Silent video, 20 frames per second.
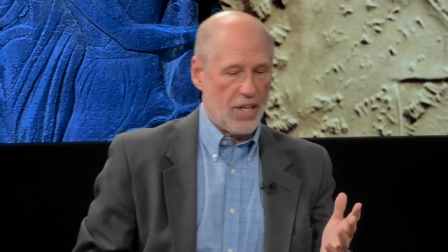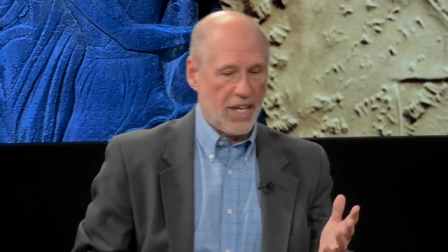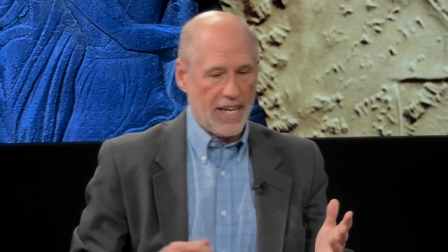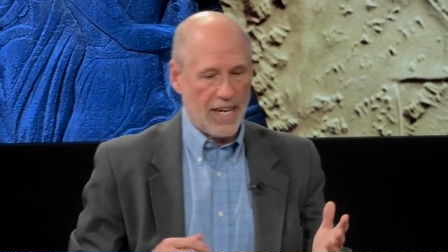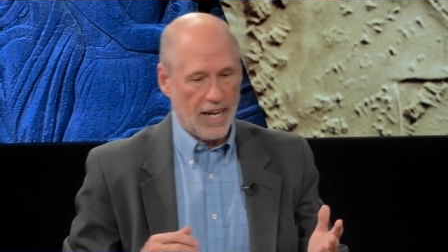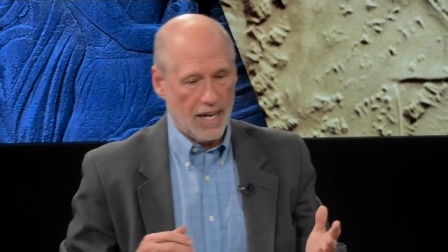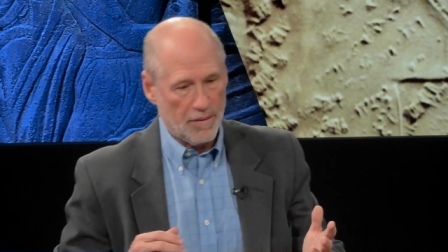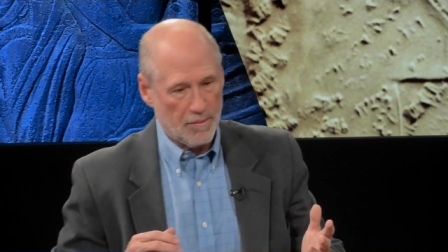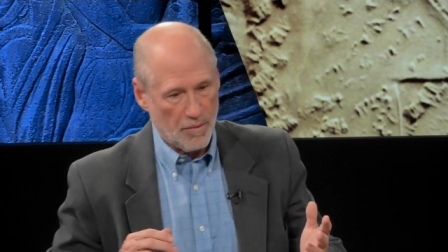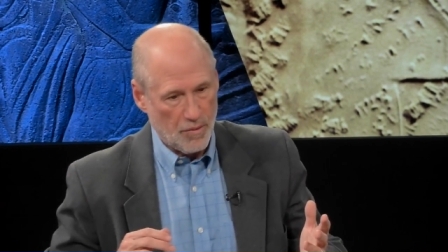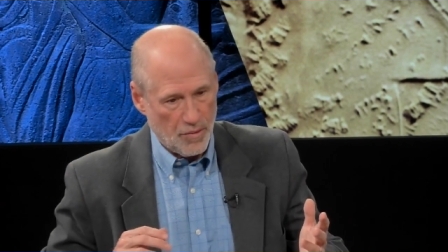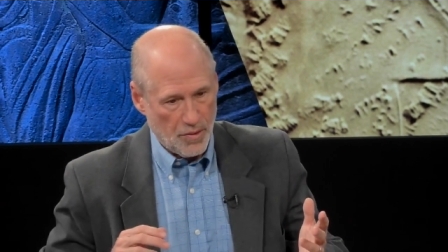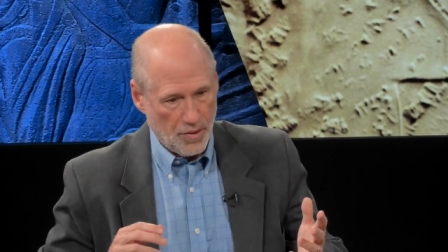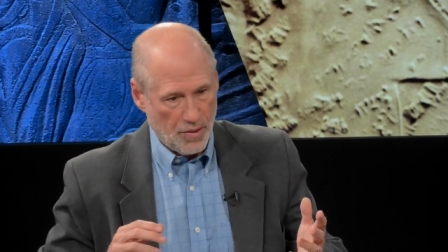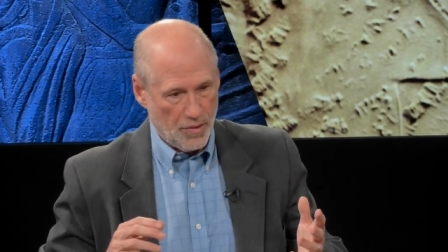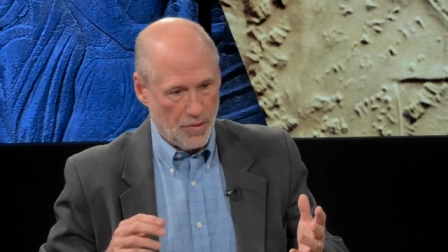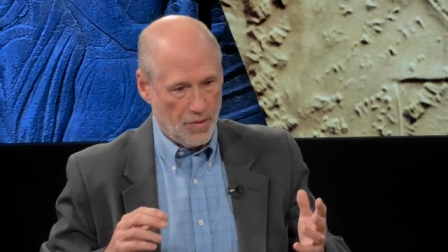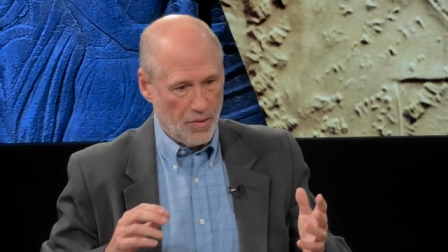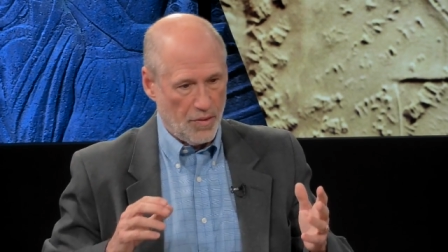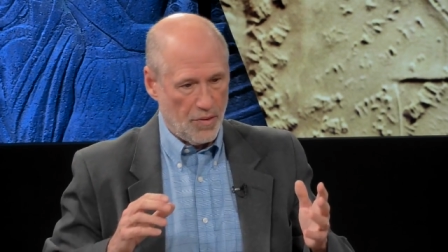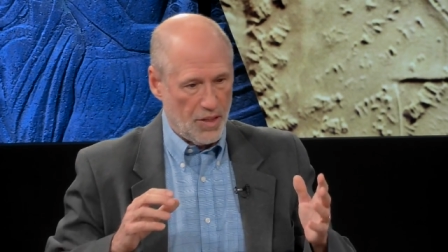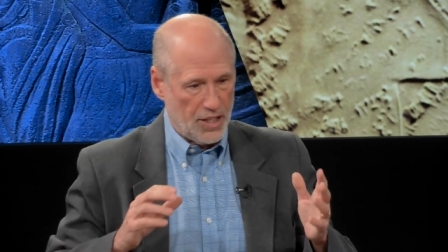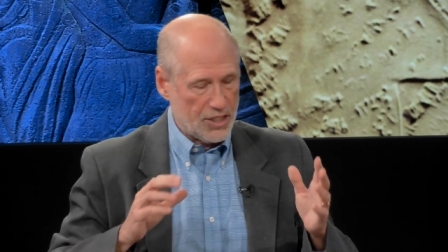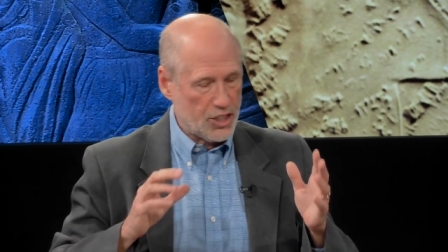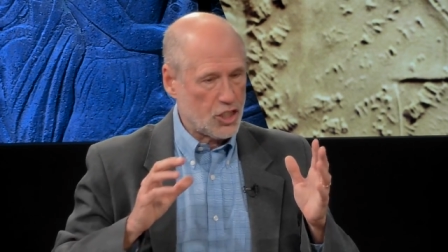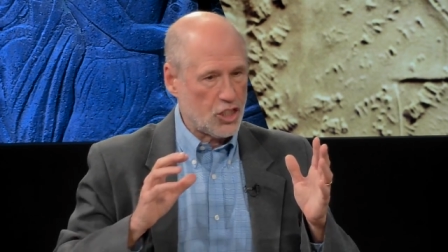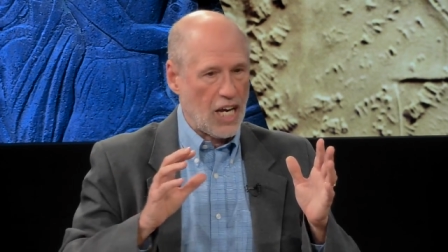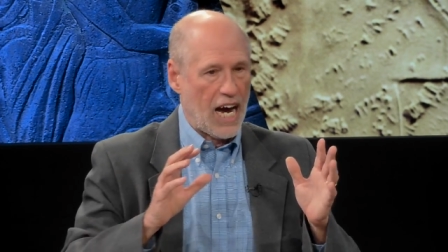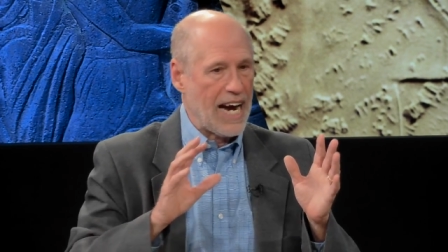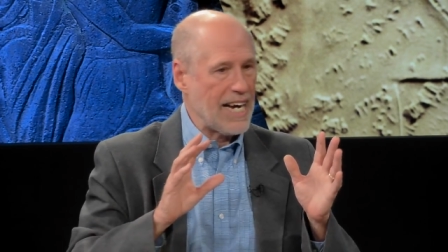the uh, the
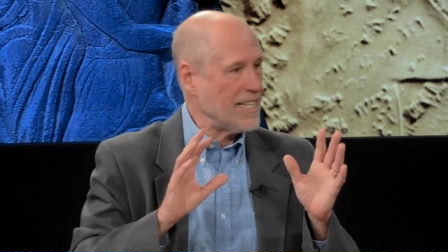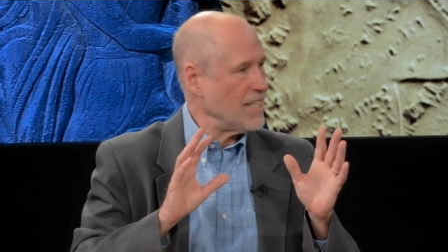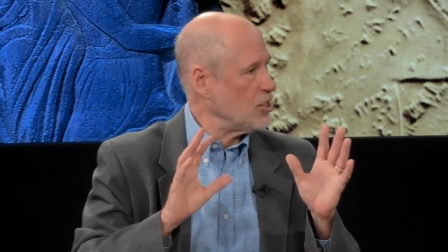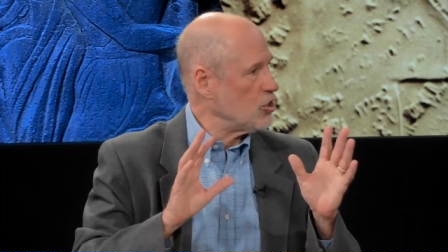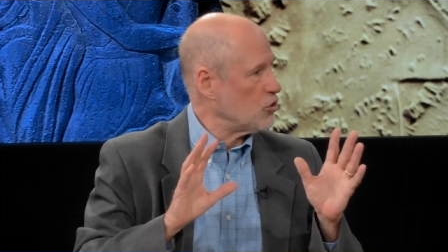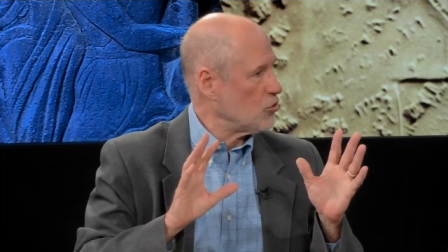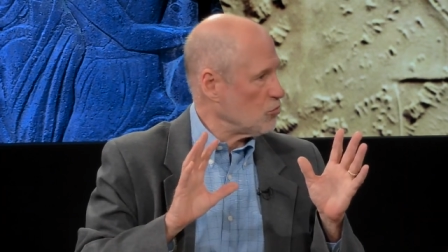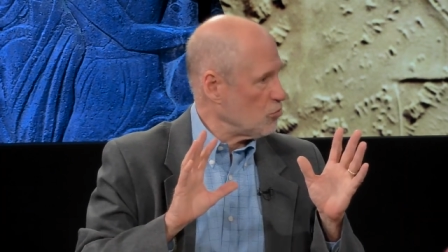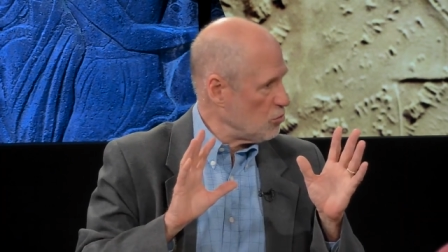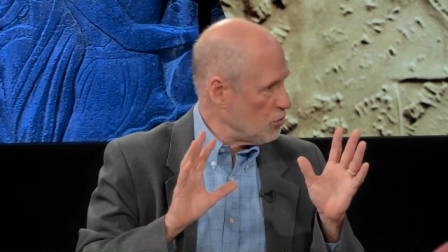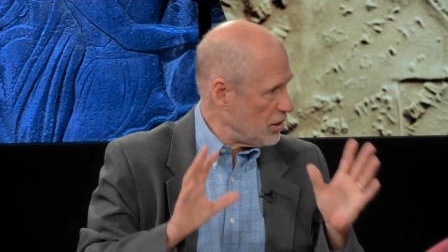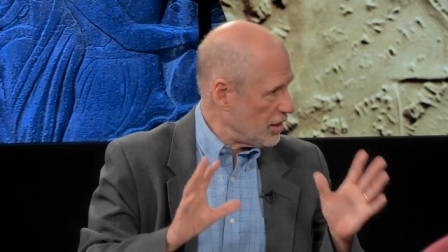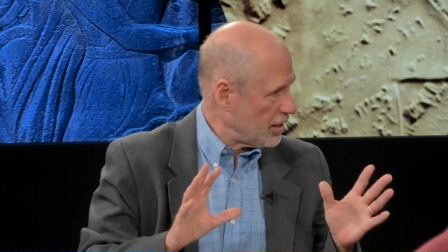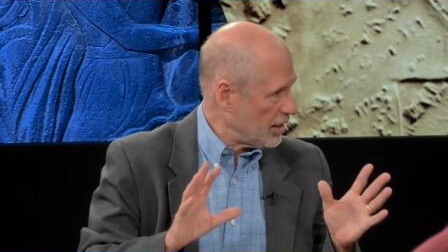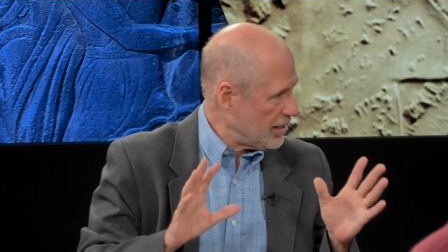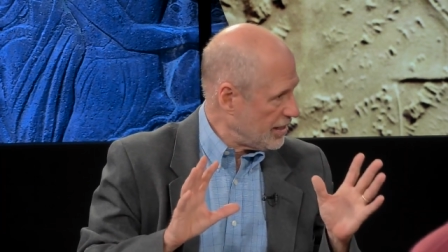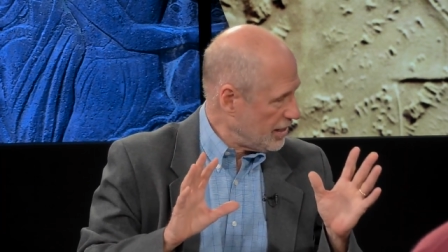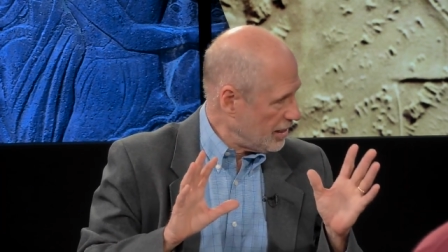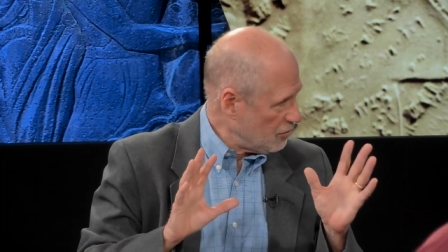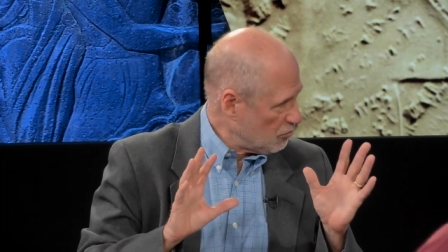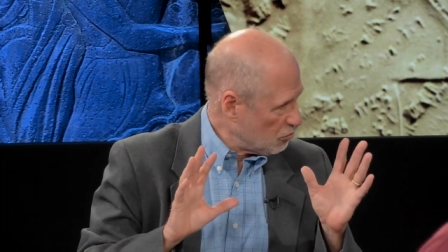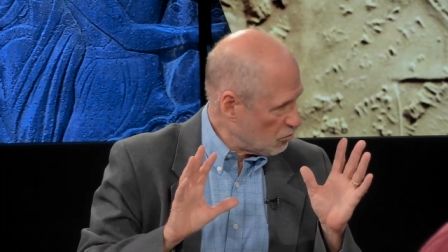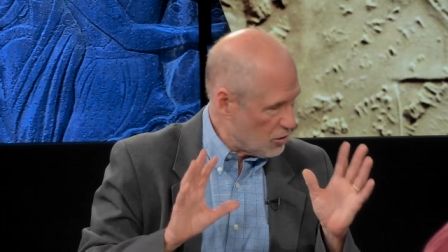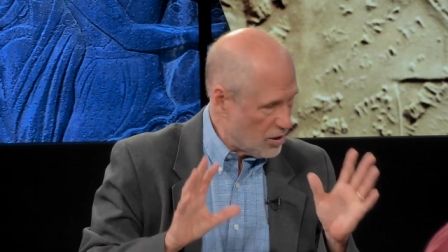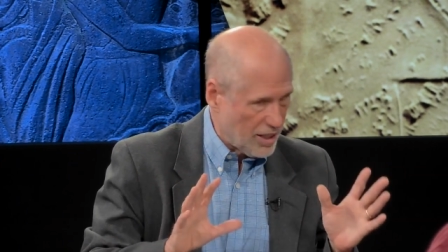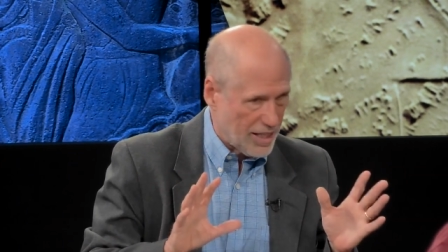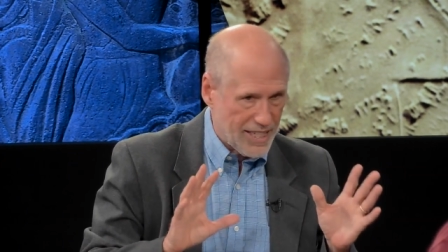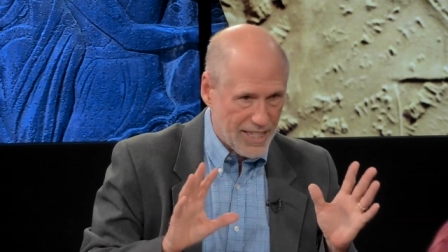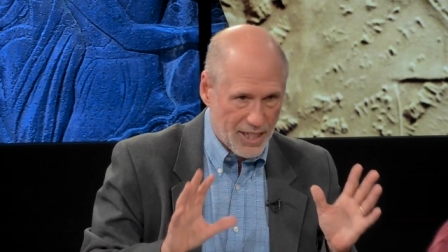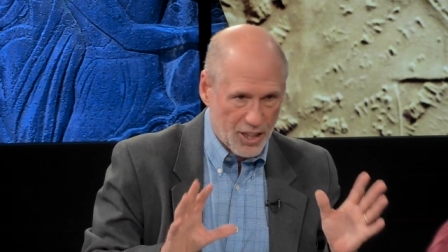site is really
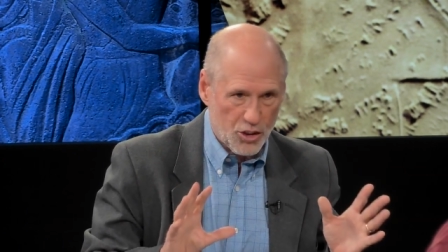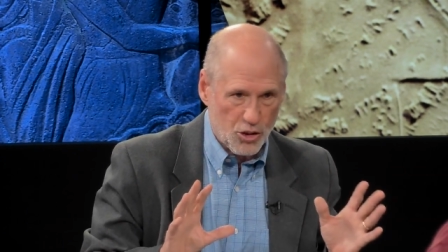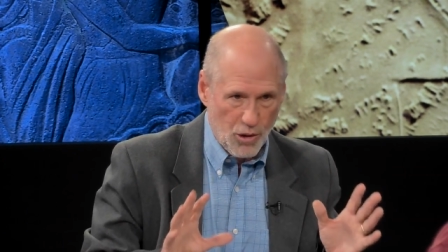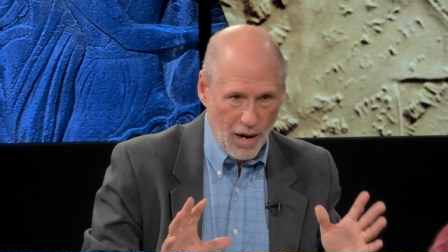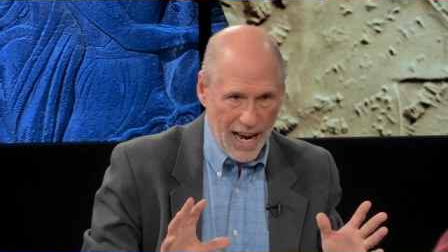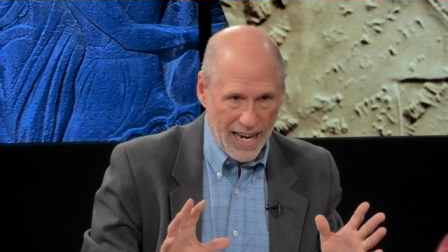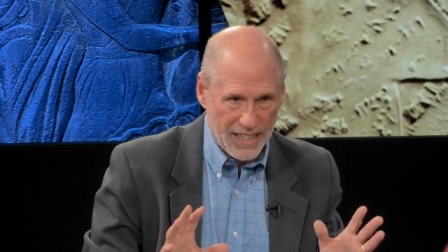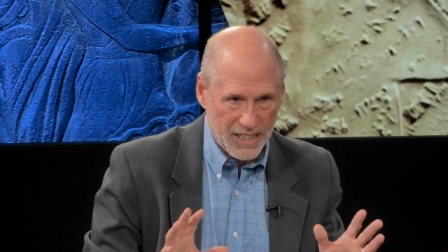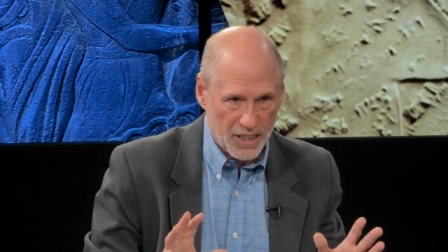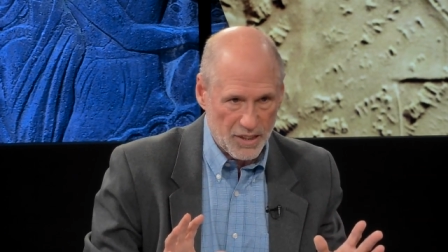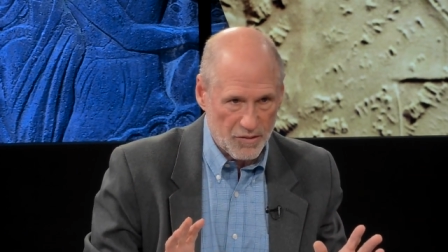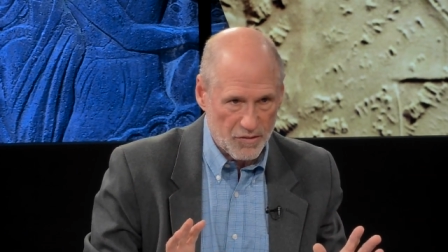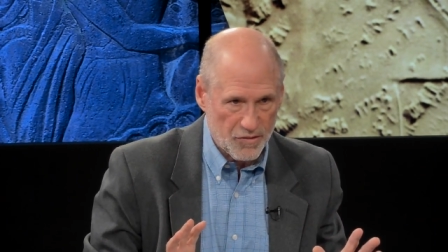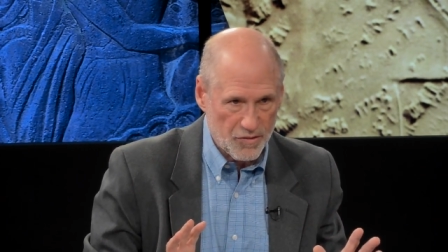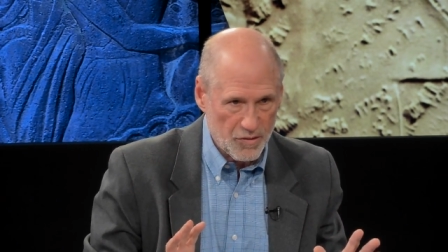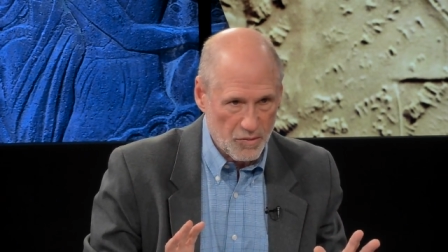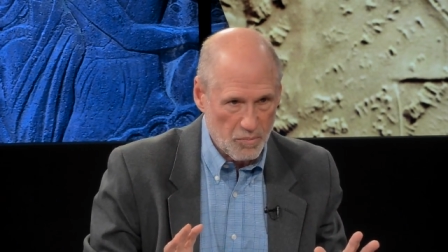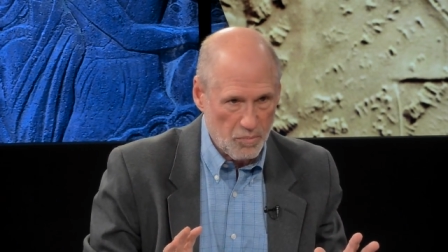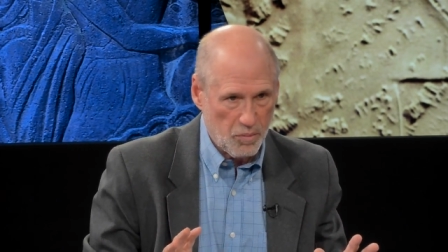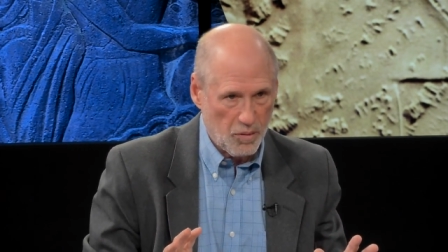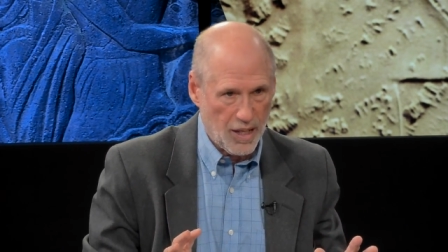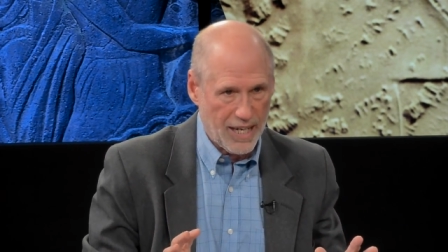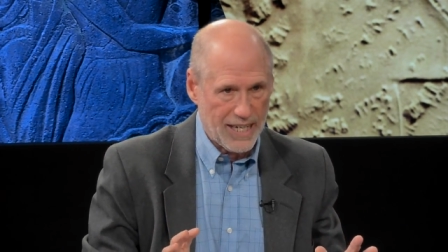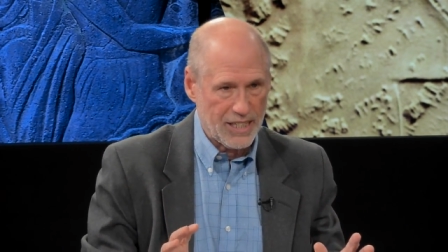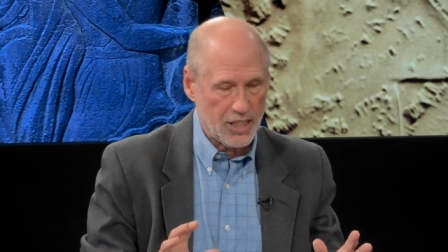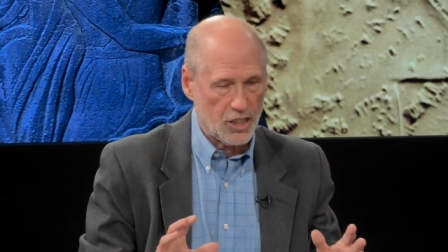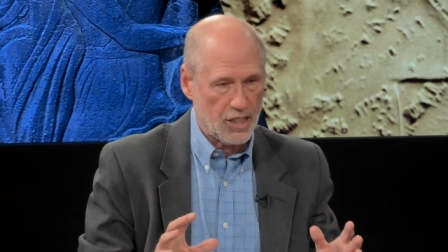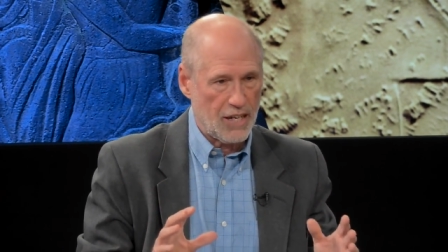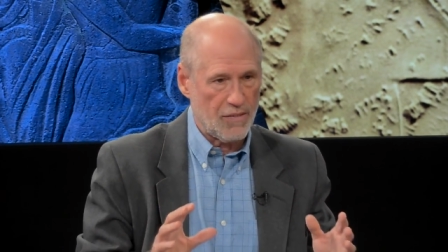really an attractive place.